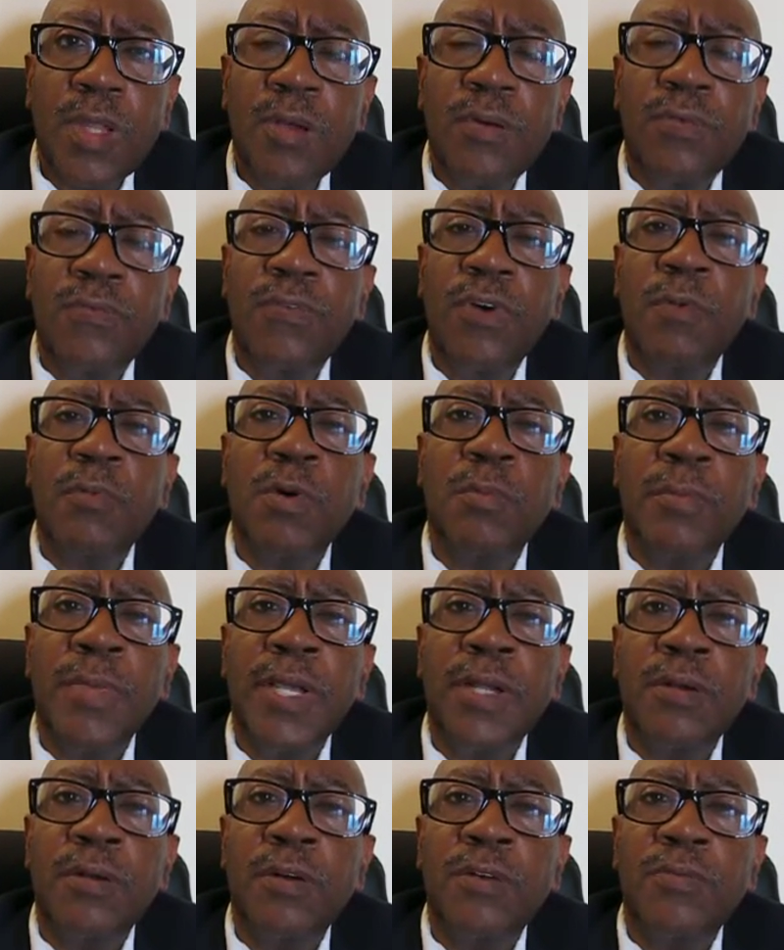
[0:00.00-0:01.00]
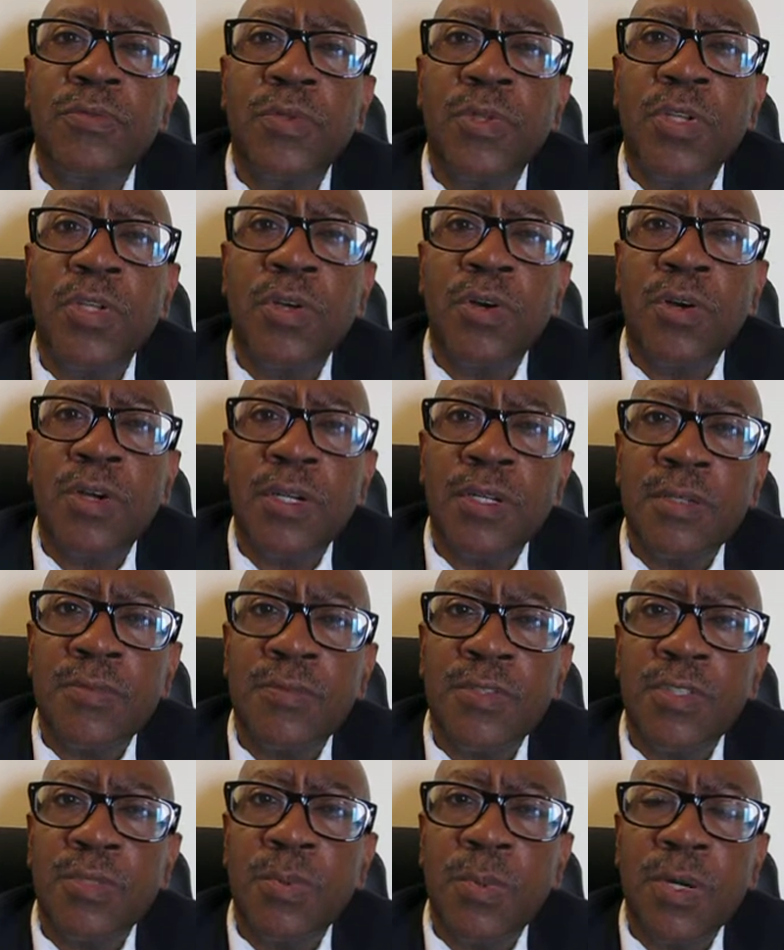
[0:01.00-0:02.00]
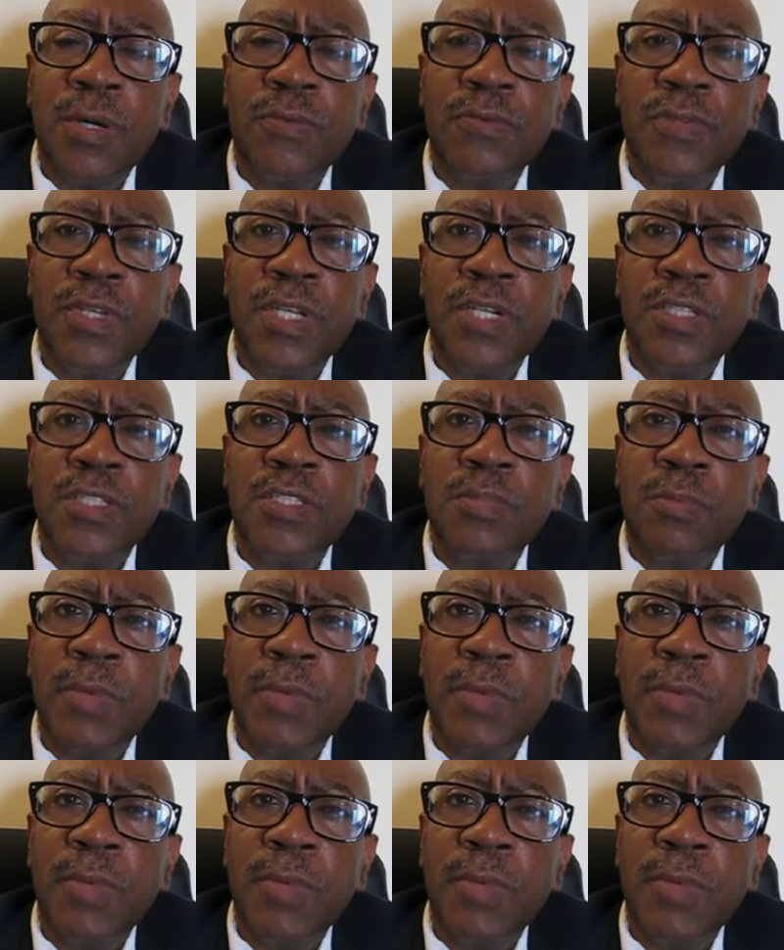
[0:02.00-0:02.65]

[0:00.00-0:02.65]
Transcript: former mayor of New York for 12 years,